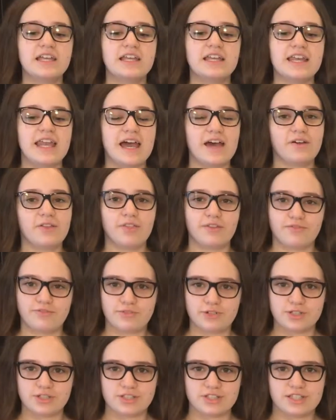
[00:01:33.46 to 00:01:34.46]
Now the
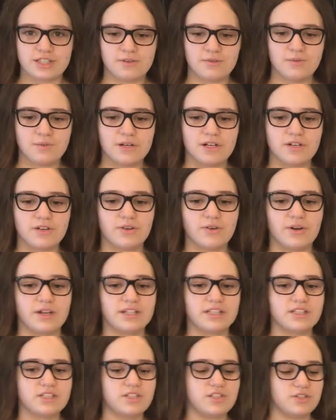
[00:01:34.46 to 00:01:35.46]
first thing we are
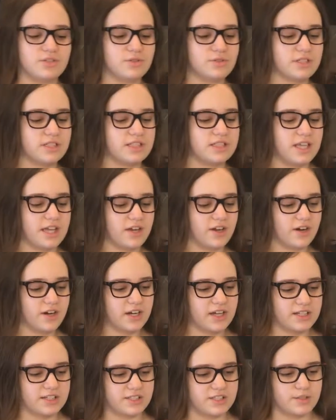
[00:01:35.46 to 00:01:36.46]
going to do is take our
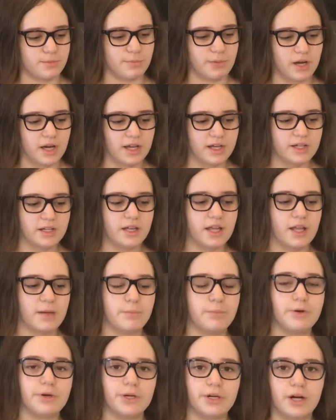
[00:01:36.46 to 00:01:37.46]
Instapot
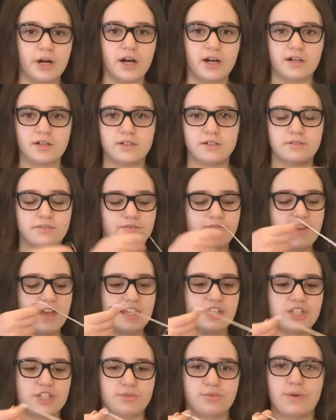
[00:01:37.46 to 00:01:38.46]
and put our
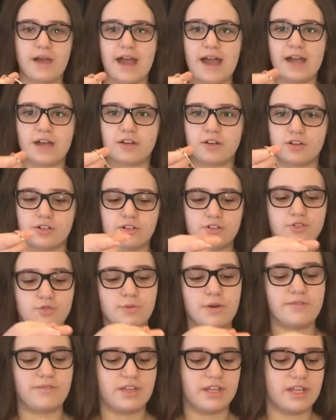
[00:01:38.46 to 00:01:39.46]
veggie rack or
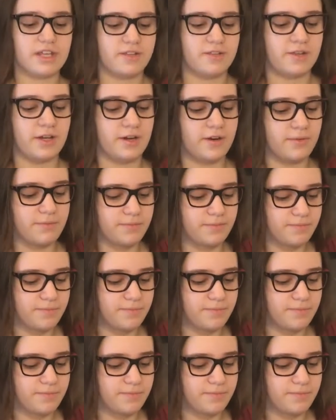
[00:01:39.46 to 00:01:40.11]
trivet in there.